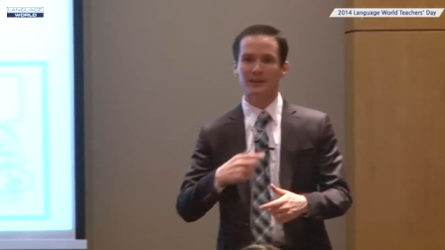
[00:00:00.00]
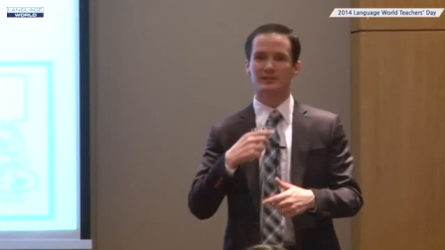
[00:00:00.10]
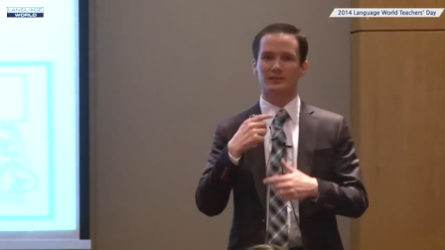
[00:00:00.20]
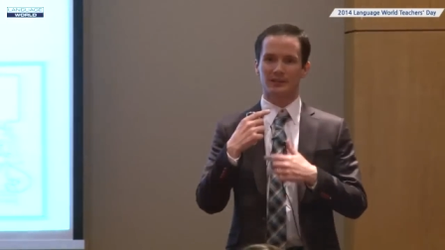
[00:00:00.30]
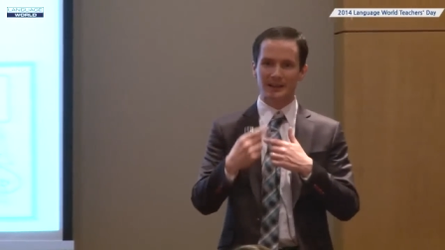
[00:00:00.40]

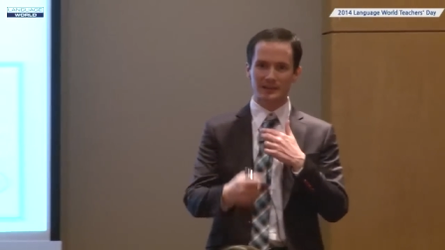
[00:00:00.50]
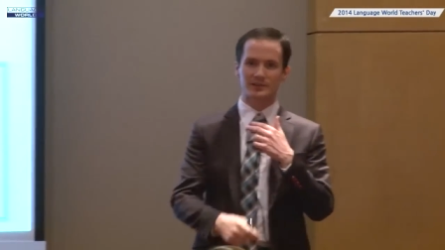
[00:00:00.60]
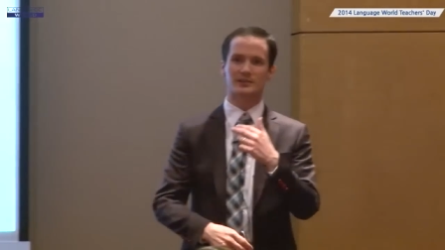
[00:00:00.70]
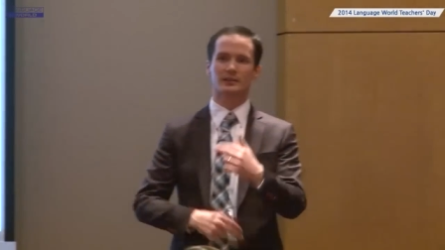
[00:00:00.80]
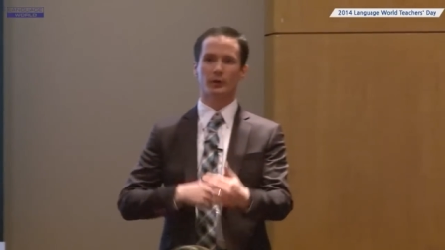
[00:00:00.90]
these
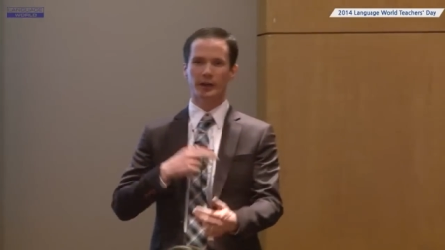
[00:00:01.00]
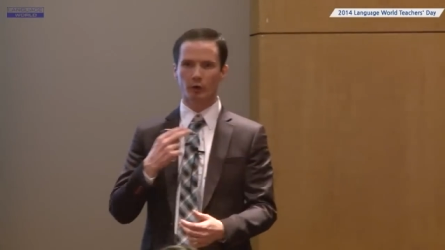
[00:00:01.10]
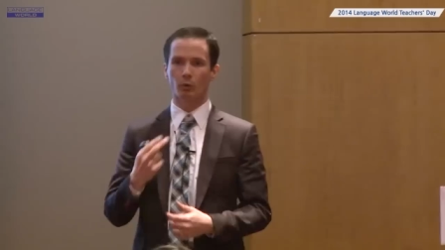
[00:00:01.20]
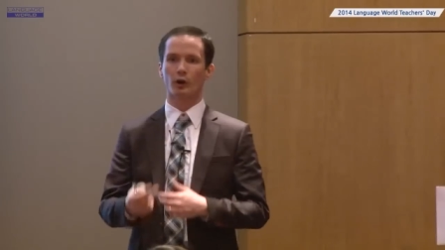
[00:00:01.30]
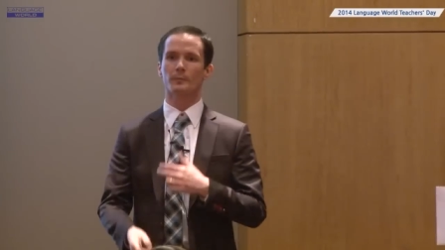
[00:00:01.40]

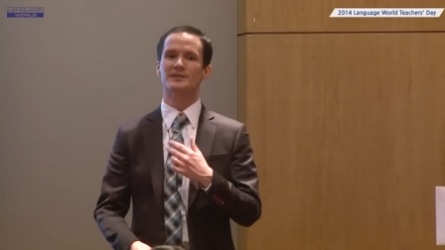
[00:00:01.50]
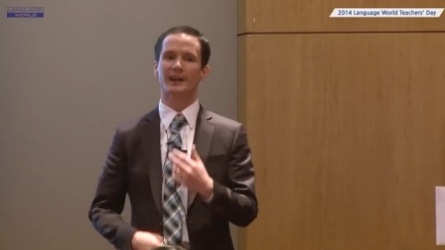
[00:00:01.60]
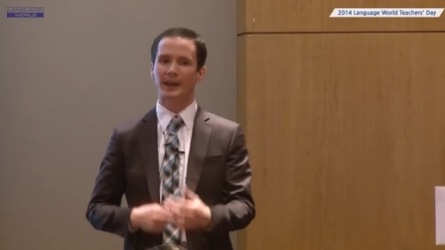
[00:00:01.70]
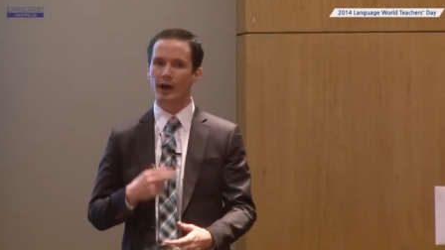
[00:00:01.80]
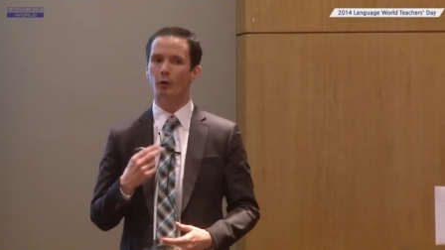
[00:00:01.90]
earworms
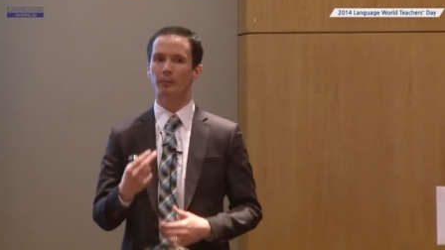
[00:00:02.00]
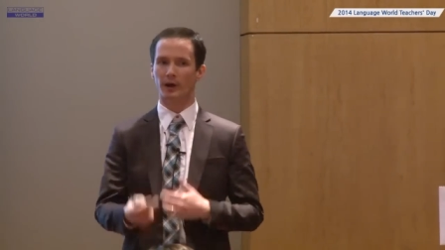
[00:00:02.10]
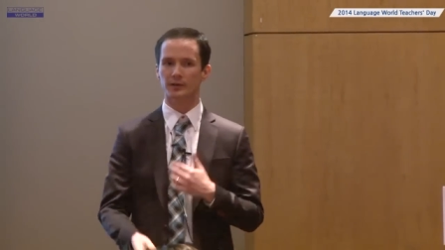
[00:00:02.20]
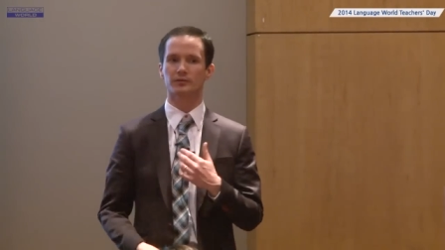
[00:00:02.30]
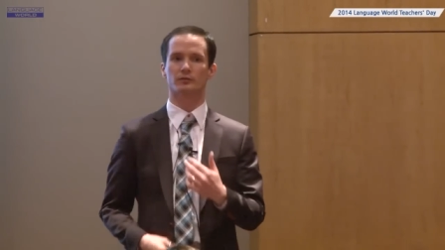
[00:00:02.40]
can help
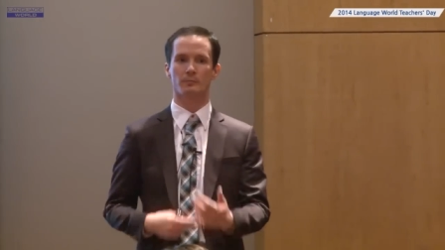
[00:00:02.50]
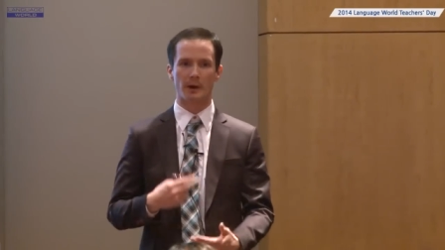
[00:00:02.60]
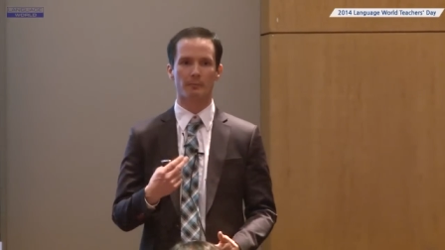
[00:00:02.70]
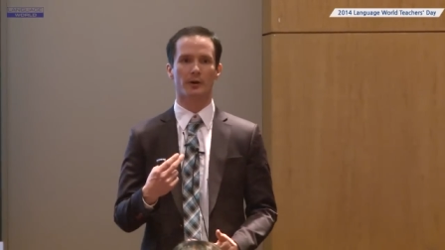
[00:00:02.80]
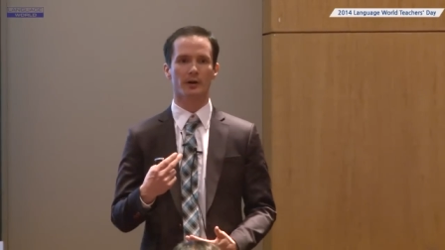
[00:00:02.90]
us
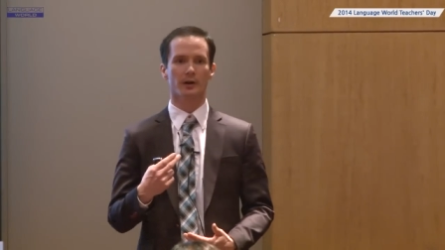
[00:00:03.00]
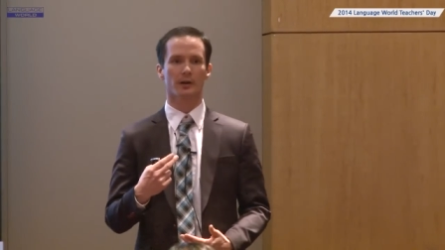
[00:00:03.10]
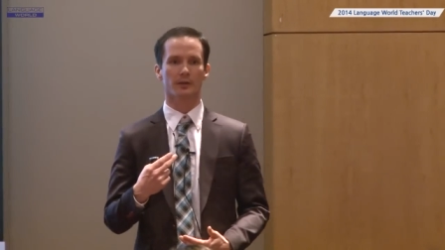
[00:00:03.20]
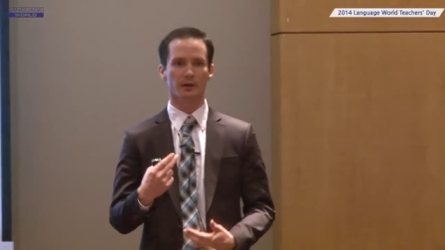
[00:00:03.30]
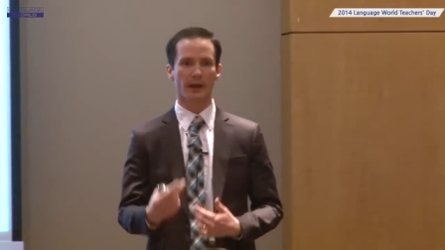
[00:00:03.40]
remember
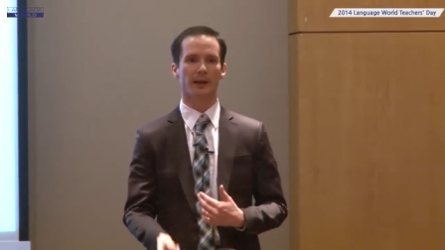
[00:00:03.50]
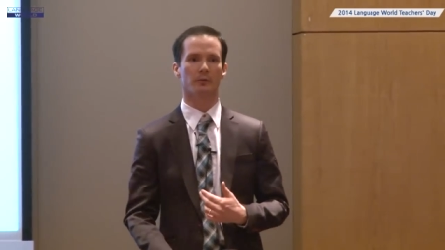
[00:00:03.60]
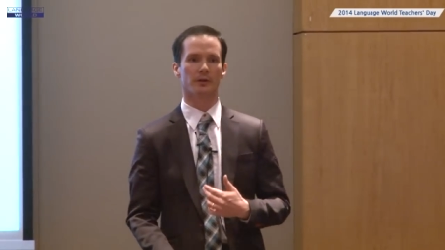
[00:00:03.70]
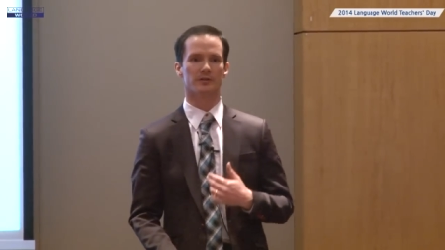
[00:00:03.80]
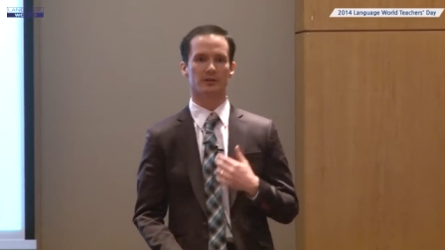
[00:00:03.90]
the
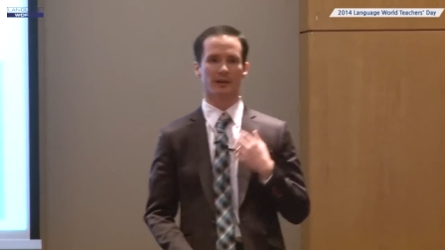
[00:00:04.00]
language,